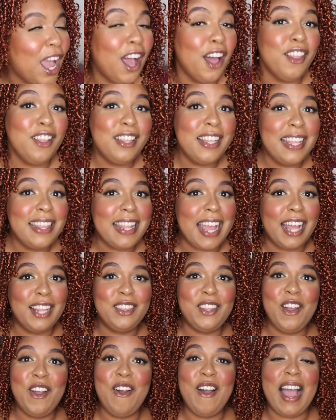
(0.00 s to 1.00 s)
Other than
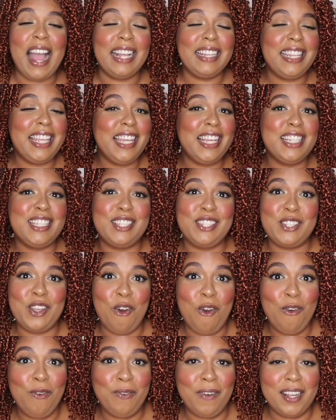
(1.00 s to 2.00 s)
that though, I think it's
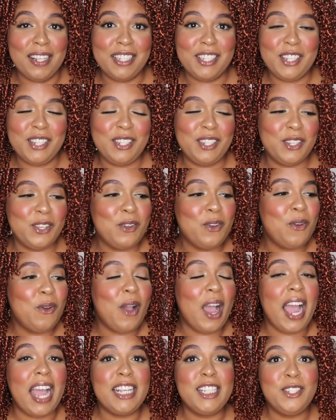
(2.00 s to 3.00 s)
so fun to
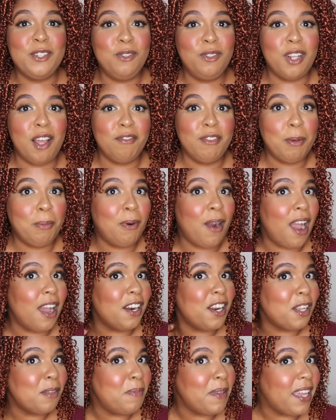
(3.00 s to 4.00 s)
do. I do love the
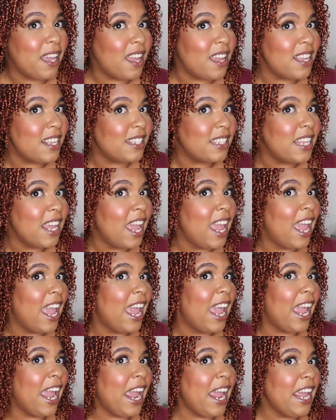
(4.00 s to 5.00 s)
product because
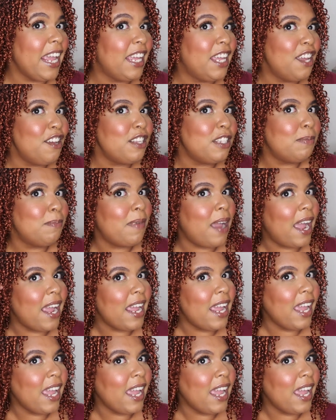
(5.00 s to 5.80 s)
it gives my